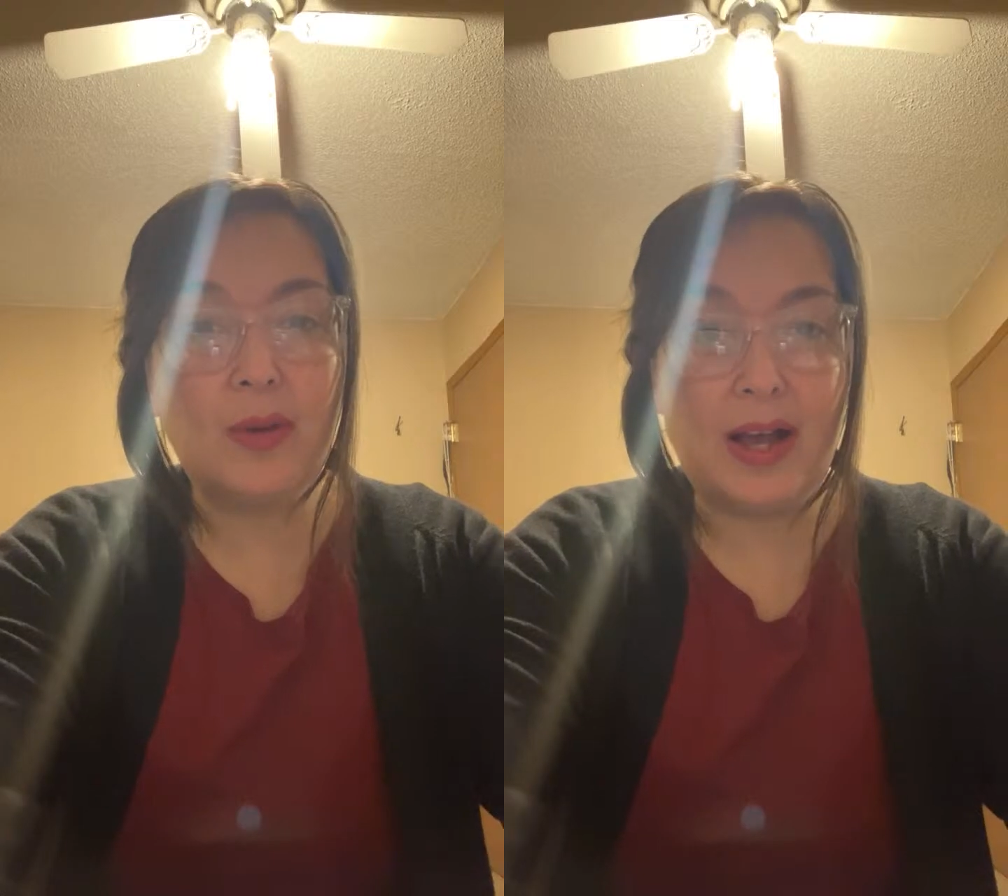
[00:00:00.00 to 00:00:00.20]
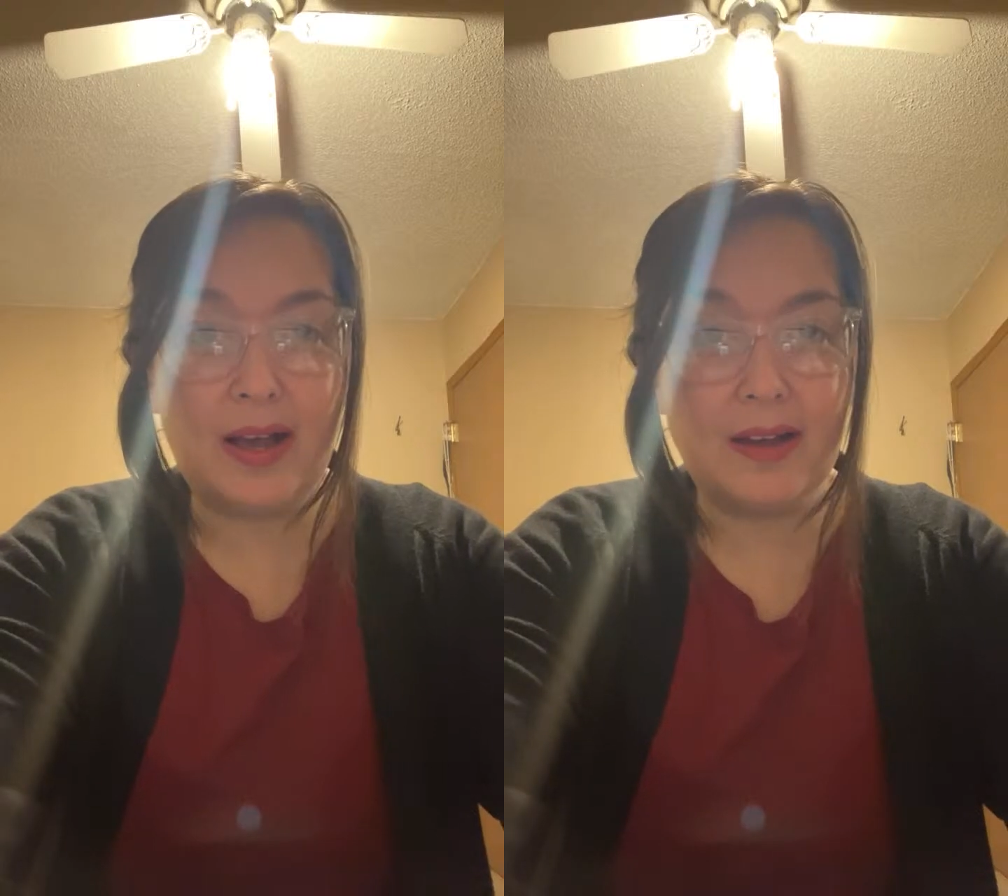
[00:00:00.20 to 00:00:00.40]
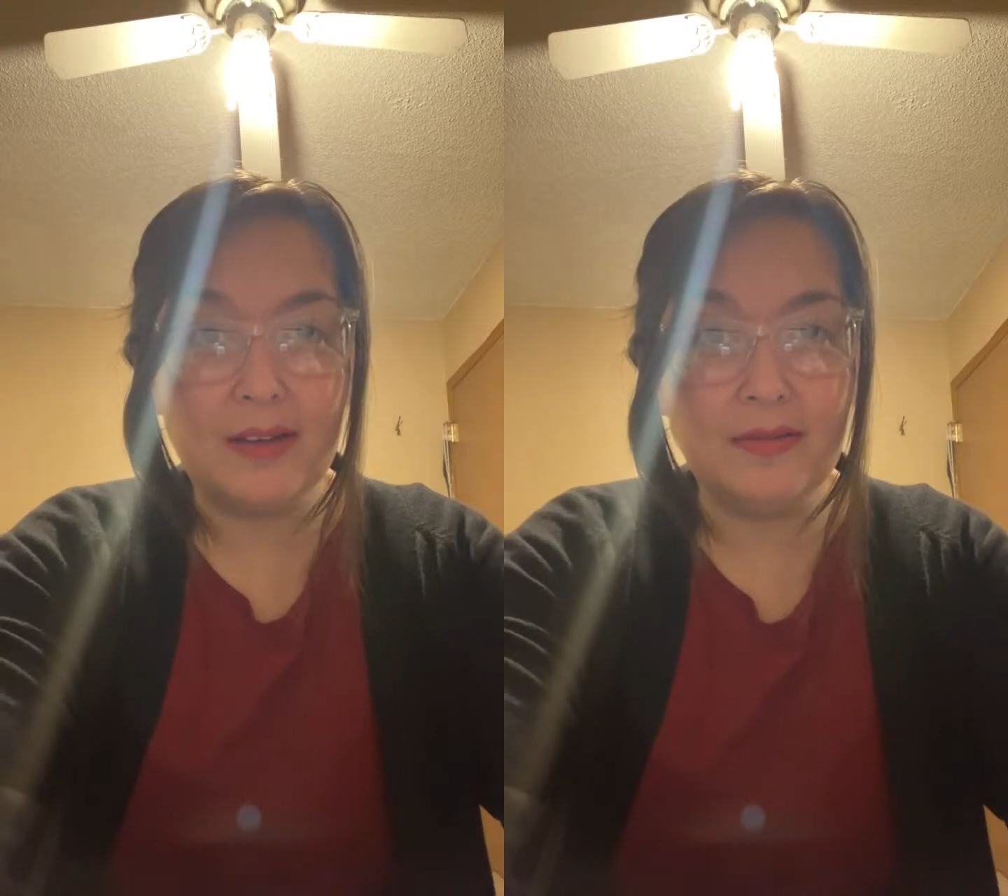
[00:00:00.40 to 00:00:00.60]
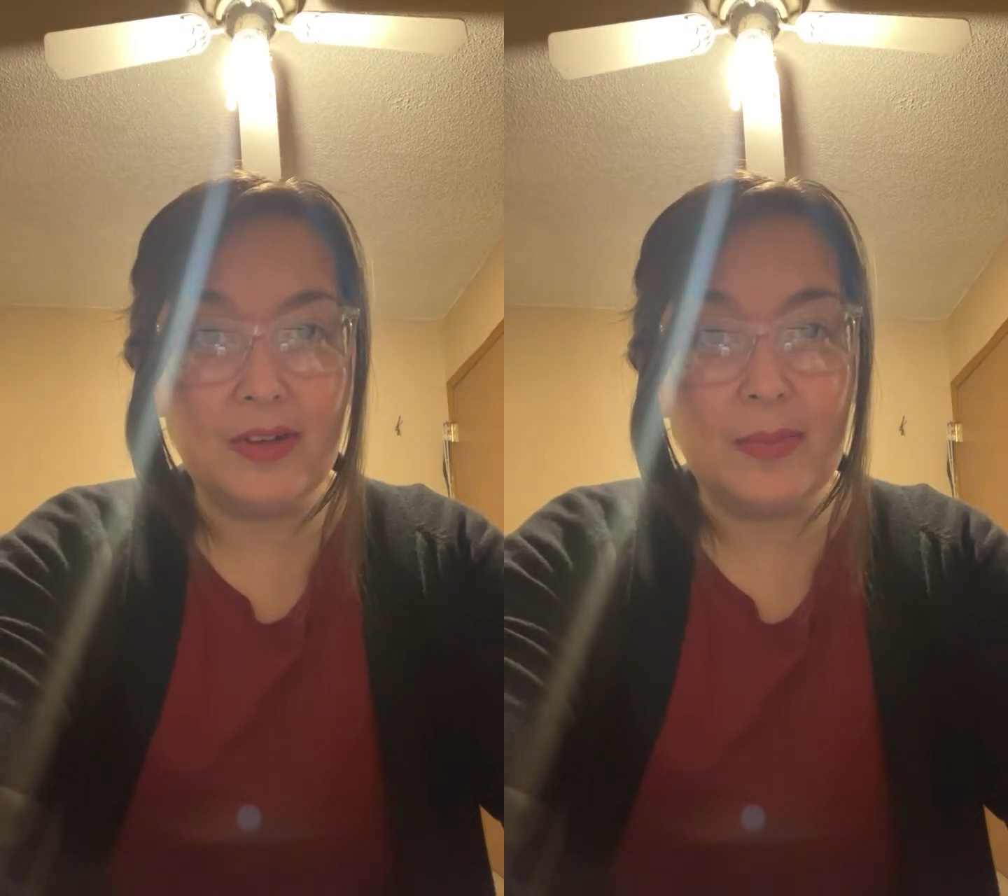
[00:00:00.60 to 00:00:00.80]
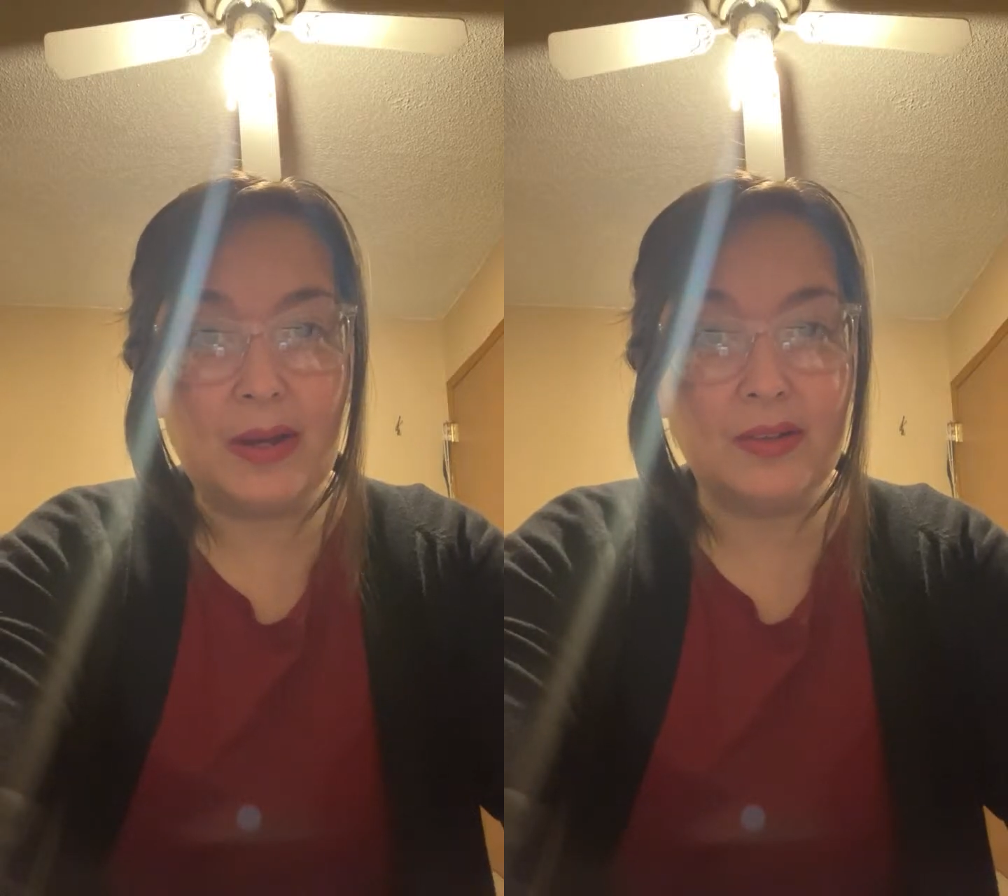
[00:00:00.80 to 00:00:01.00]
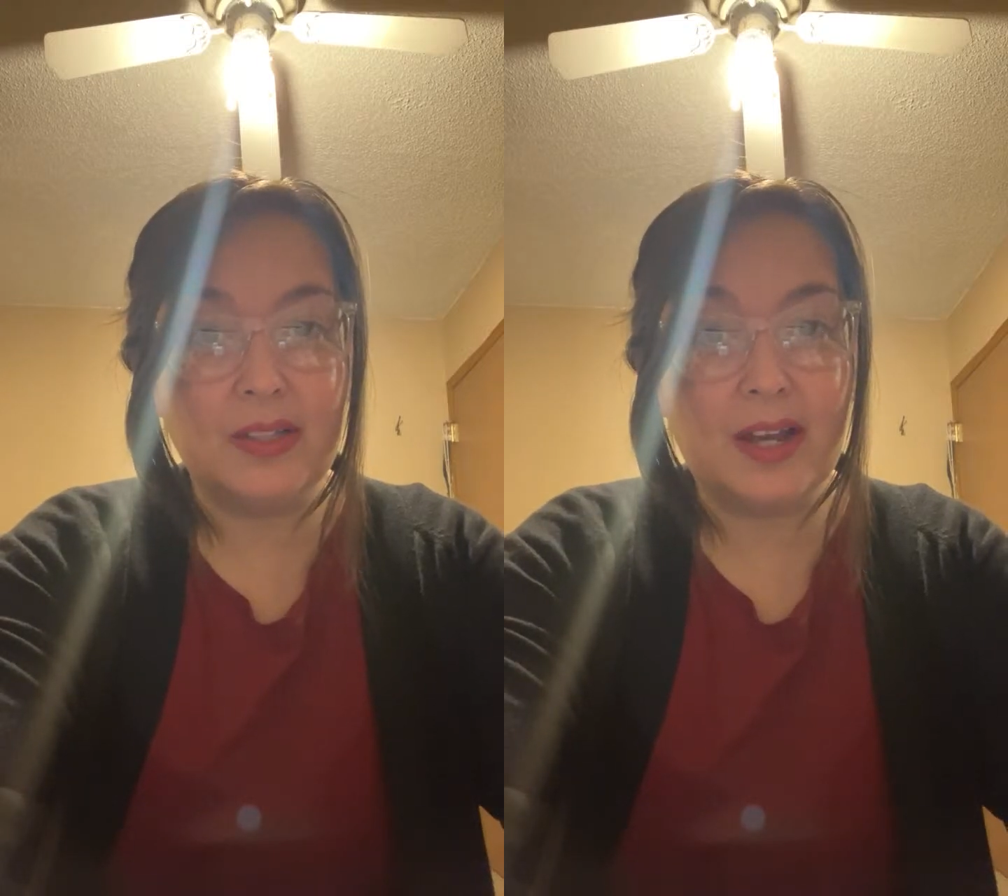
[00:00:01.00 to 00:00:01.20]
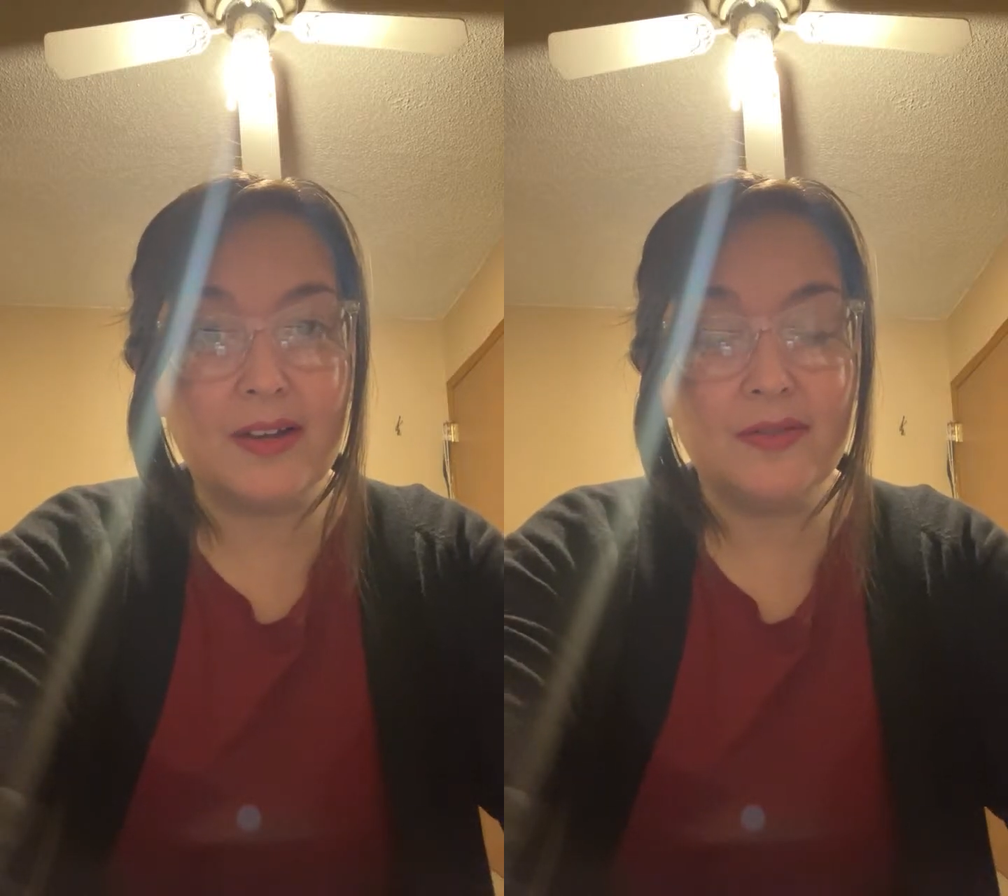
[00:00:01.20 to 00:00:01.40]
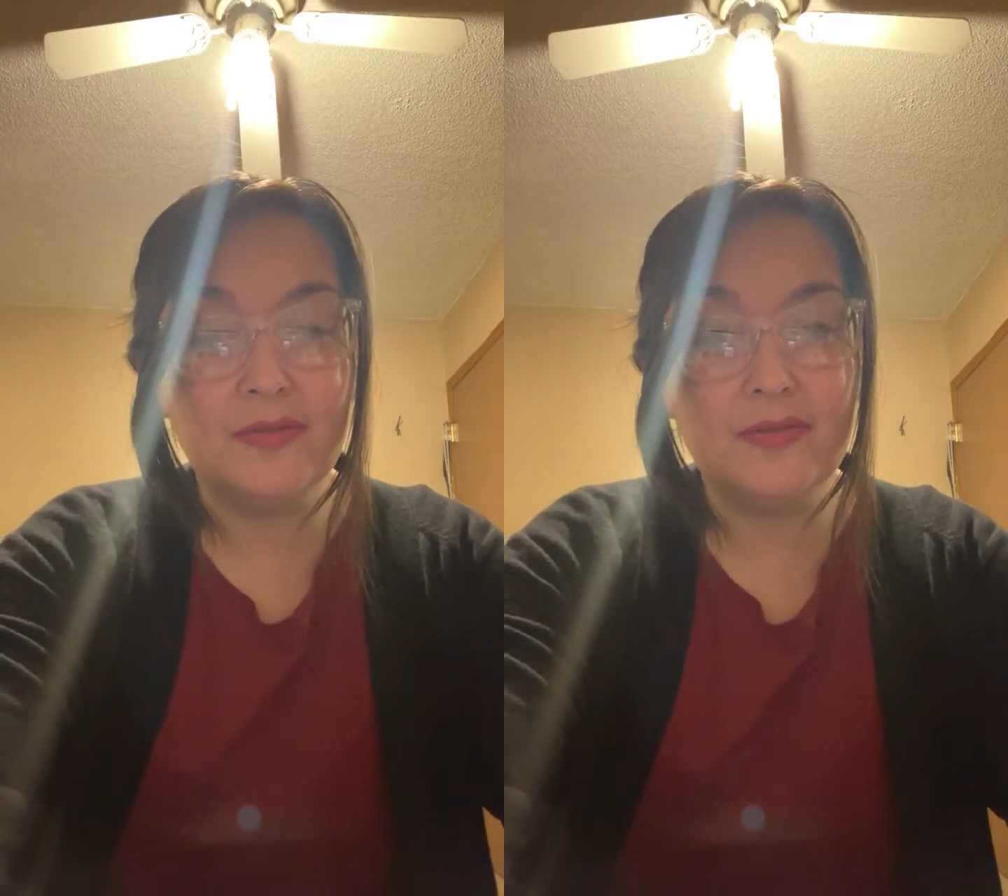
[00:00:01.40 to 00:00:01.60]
have about love